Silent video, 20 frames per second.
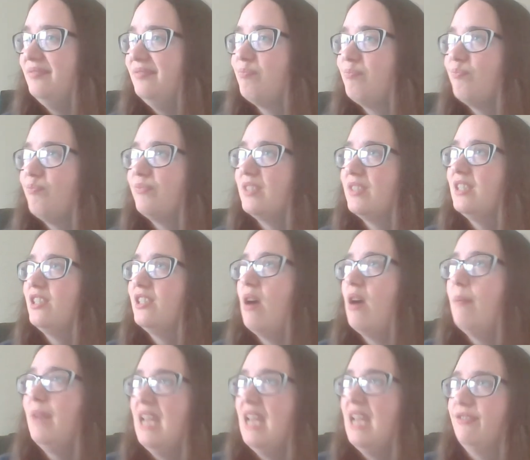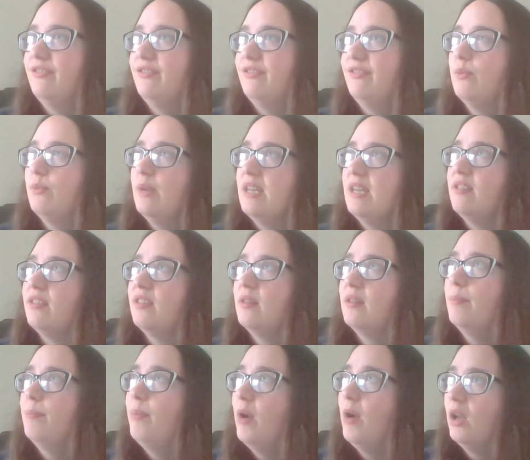So I'm left with
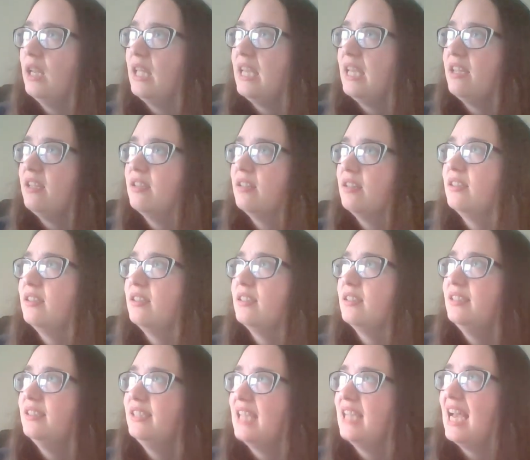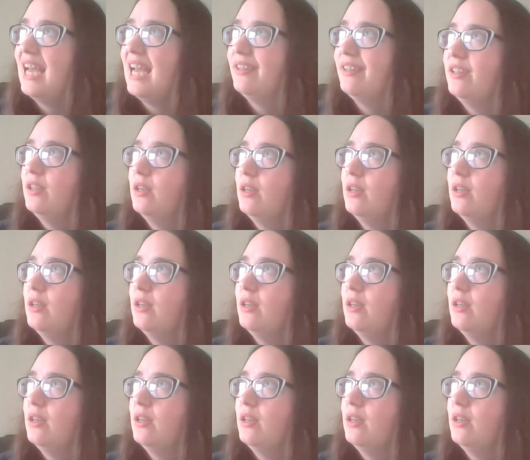Polly, Dan,